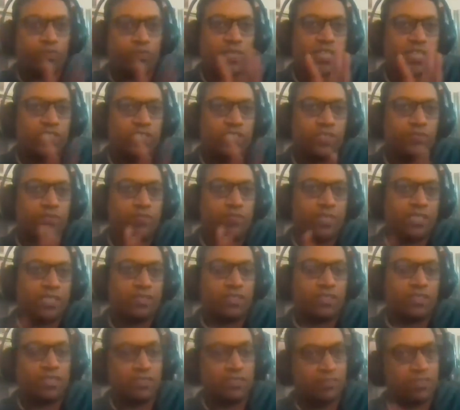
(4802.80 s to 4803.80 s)
Pranjeevan
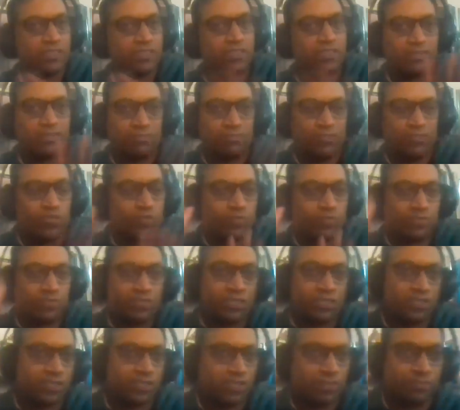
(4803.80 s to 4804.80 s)
Mehta. There's
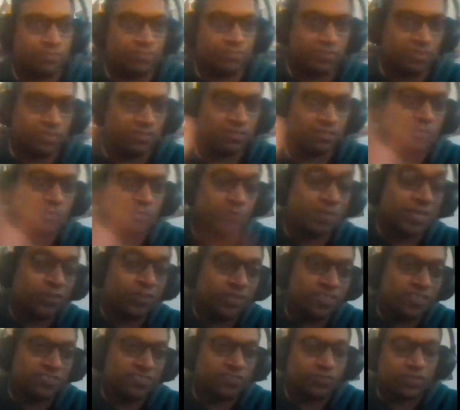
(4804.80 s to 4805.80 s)
some
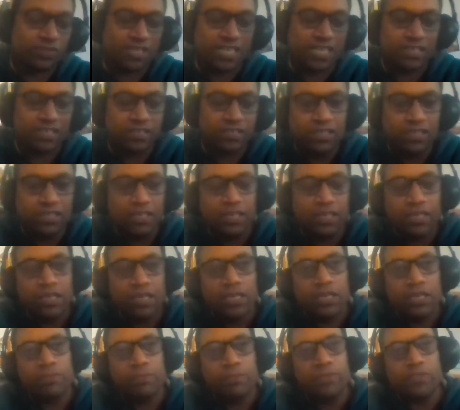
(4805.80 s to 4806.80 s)
speculation of that.
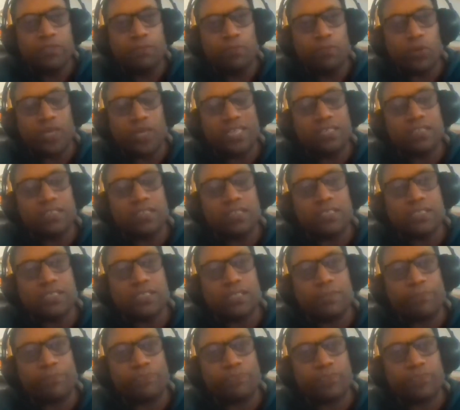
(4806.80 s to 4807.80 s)
But the point
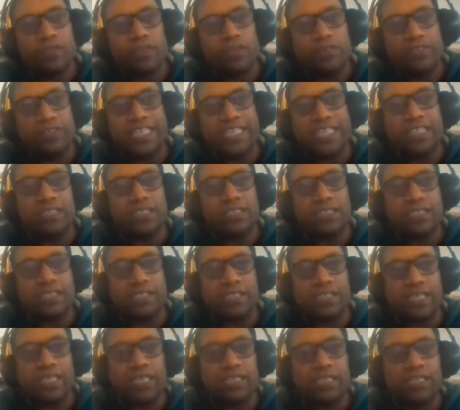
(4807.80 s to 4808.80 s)
is that the reader
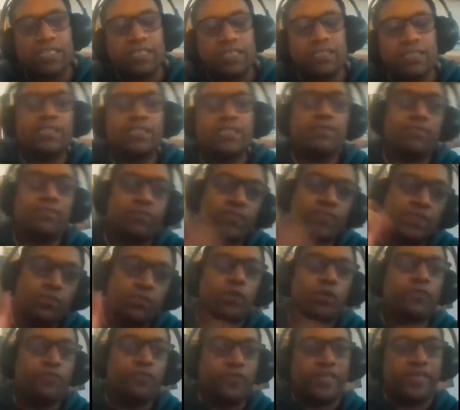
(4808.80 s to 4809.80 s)
is saying that we
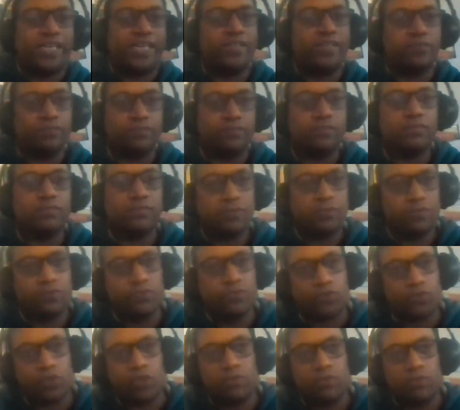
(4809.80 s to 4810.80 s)
want freedom
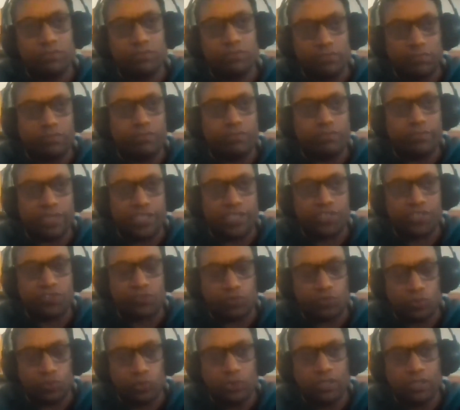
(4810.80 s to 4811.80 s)
from
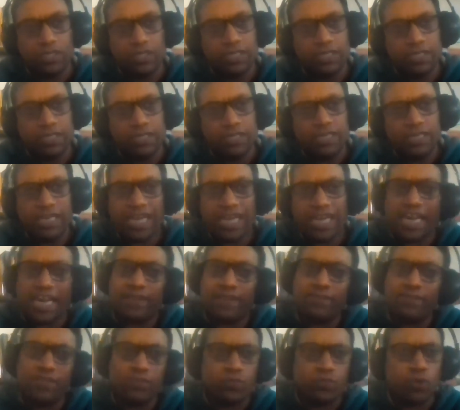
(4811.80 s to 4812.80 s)
British rule,
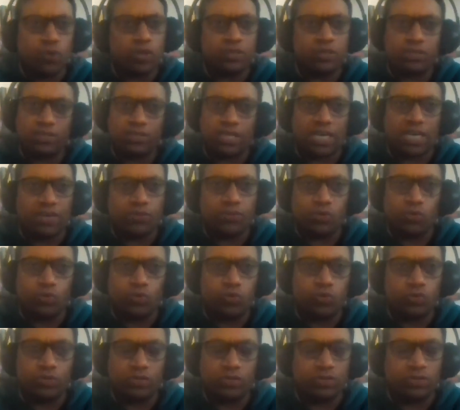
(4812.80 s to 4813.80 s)
and we want our
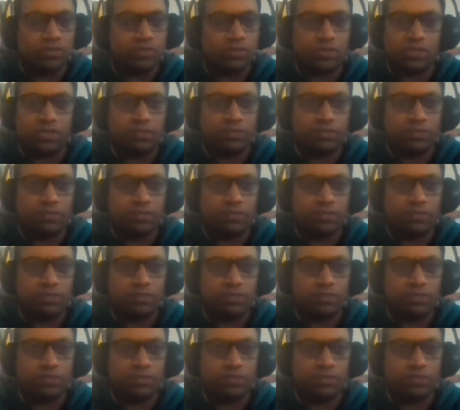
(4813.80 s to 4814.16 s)
own